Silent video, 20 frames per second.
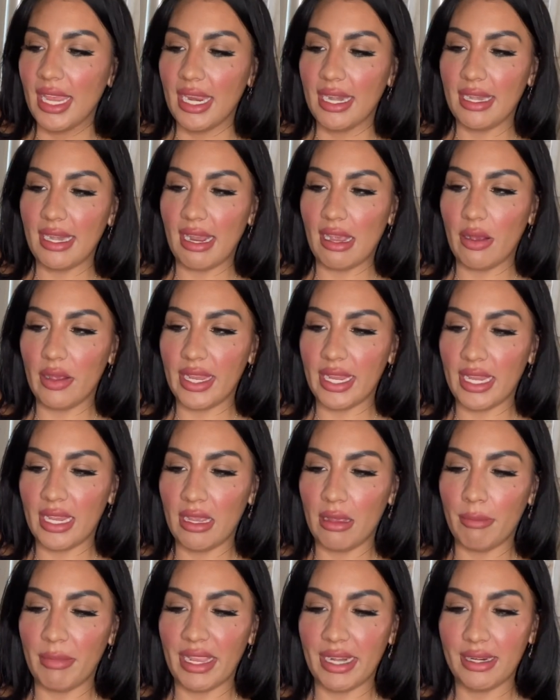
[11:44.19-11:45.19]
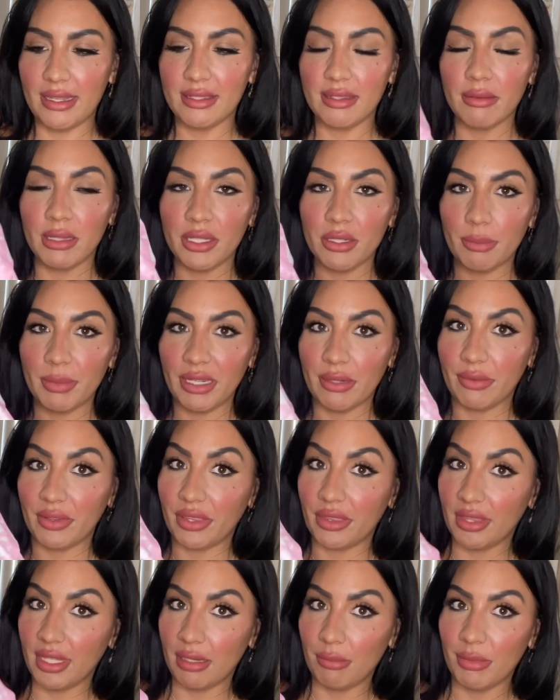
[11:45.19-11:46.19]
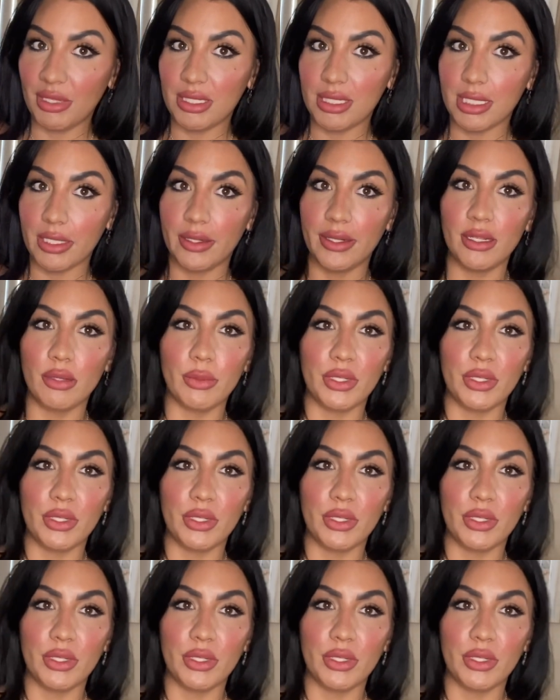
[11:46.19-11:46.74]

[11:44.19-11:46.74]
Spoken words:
Now it is a little bit of a thin material,